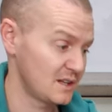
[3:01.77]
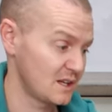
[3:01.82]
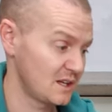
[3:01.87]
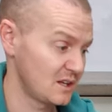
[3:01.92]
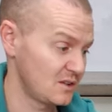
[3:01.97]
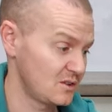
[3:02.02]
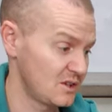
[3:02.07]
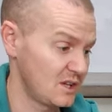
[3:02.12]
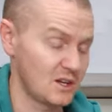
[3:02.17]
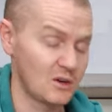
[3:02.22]
they,
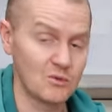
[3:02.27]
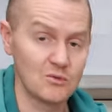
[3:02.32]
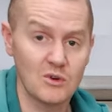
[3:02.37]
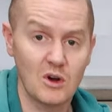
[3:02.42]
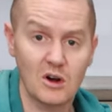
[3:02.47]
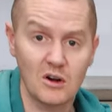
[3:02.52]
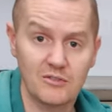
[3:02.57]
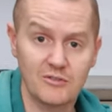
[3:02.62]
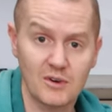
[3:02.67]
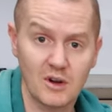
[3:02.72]
you know,
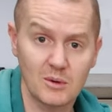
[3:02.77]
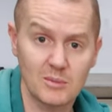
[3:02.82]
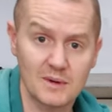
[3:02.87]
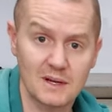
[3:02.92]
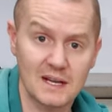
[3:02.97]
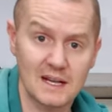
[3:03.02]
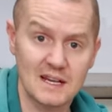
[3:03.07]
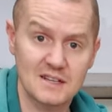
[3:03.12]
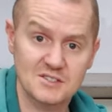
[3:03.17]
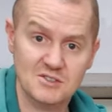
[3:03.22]
raw
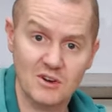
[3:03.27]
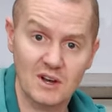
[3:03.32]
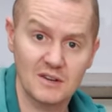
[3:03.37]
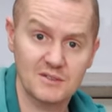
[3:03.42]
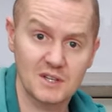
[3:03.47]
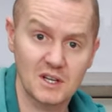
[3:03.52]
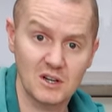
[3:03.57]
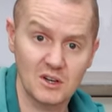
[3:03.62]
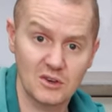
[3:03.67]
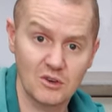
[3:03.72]
fiberglass or have
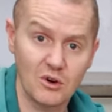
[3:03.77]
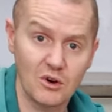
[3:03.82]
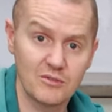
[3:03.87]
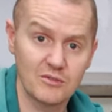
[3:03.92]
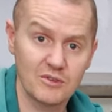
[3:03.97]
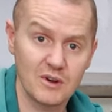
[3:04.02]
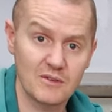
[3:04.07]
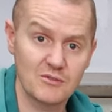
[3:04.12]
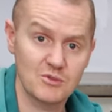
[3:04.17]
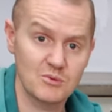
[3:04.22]
they a
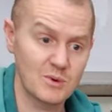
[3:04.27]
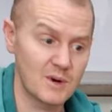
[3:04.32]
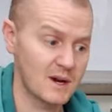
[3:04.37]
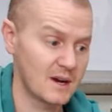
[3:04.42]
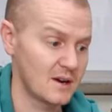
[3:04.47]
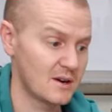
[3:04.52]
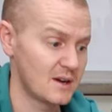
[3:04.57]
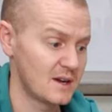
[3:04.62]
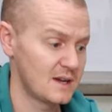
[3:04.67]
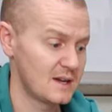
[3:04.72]
cover
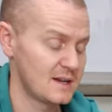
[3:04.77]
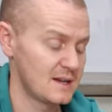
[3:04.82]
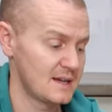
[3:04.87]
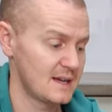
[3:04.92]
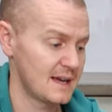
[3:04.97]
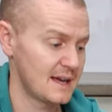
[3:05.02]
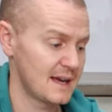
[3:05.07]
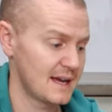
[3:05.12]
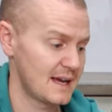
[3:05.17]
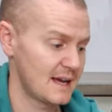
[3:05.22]
everywhere?
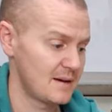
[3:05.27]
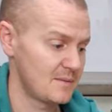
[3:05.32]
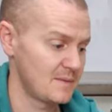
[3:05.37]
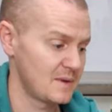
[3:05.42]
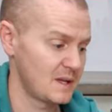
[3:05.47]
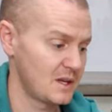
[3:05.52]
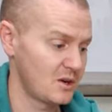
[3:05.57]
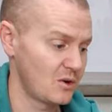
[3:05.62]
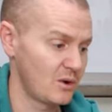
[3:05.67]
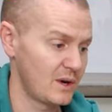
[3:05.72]

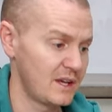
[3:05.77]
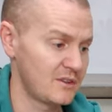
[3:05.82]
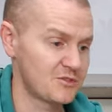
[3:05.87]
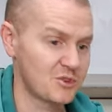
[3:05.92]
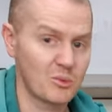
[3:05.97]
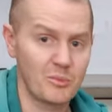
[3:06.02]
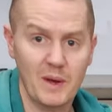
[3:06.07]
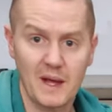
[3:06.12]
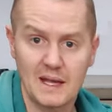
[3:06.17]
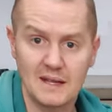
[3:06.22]
You know, if they're
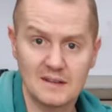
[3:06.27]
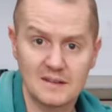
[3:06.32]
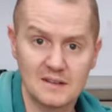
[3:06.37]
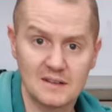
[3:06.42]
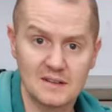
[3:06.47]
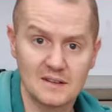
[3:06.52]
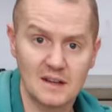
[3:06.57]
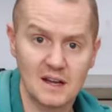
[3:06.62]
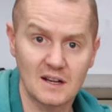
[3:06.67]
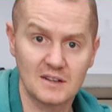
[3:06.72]

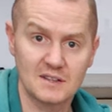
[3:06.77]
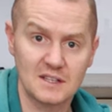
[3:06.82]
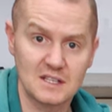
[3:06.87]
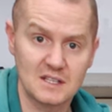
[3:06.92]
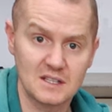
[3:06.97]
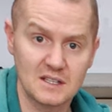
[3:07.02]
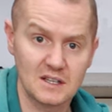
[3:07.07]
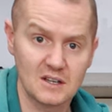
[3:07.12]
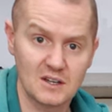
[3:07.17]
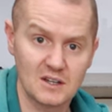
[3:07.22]
painted, are
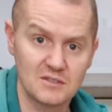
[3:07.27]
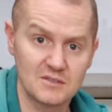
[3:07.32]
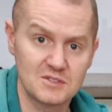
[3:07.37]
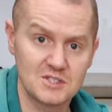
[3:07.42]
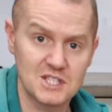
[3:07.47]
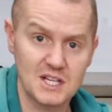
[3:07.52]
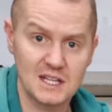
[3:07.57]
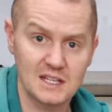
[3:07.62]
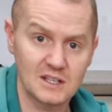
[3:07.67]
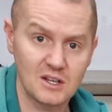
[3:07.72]
they kind of
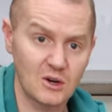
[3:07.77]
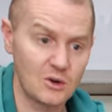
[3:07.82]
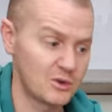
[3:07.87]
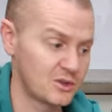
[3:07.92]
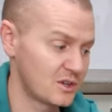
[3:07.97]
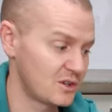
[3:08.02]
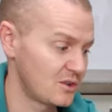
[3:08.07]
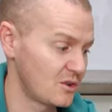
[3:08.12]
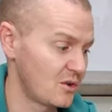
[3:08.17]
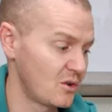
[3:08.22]
gel
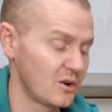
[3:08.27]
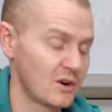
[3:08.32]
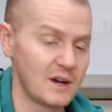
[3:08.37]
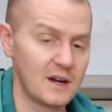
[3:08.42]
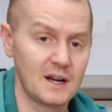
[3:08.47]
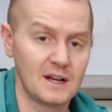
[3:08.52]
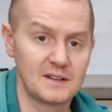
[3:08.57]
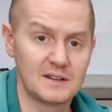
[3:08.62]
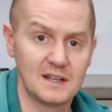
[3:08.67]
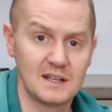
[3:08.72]
coated or
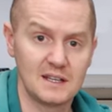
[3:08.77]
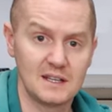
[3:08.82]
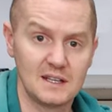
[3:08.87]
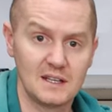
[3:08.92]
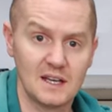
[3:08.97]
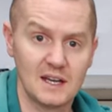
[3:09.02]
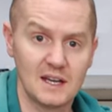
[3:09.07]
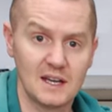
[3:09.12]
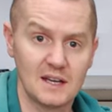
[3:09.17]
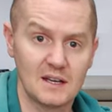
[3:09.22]
are
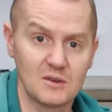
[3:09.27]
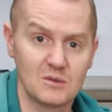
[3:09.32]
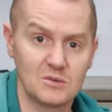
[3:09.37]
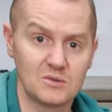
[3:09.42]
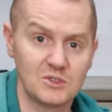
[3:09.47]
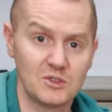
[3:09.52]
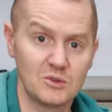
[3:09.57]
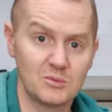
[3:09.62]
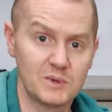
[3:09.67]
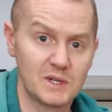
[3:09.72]
they
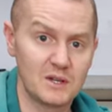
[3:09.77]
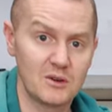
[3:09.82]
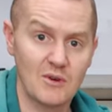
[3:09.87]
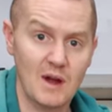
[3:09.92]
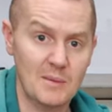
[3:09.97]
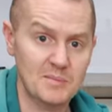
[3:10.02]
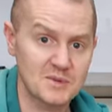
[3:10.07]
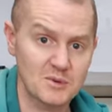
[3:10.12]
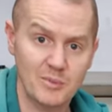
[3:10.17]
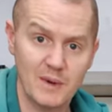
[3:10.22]
done with a
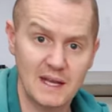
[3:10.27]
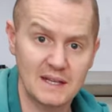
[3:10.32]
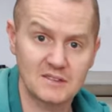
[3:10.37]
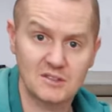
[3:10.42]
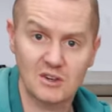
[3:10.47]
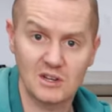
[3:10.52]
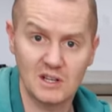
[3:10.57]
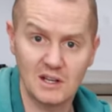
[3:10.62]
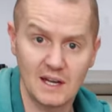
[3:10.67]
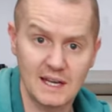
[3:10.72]
Raptor paint
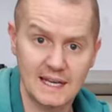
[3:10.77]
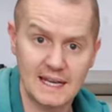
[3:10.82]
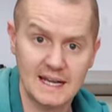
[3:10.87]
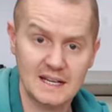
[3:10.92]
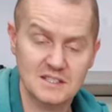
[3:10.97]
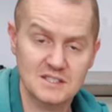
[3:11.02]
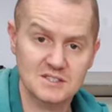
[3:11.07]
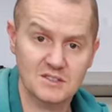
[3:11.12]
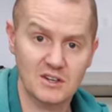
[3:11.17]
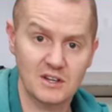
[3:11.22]
or
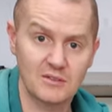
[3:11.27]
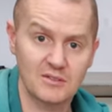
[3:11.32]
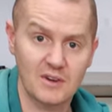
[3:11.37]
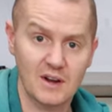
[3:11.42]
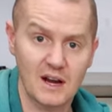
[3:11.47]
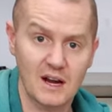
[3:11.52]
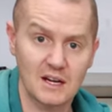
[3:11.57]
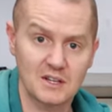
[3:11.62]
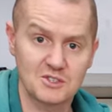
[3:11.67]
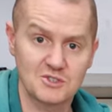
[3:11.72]
Line-X kind of
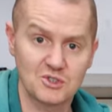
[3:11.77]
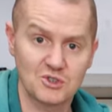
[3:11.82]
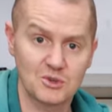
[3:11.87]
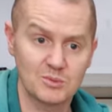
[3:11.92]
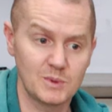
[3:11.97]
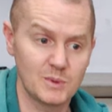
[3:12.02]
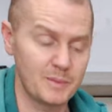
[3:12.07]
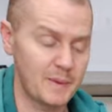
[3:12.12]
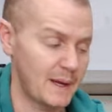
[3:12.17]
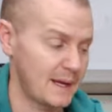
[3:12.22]
hard
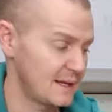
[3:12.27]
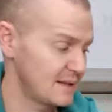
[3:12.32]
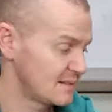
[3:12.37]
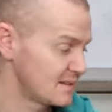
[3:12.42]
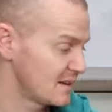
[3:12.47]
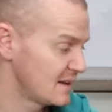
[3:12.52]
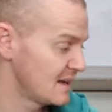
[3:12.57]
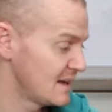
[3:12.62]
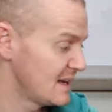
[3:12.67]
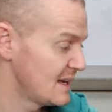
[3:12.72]
durable paint?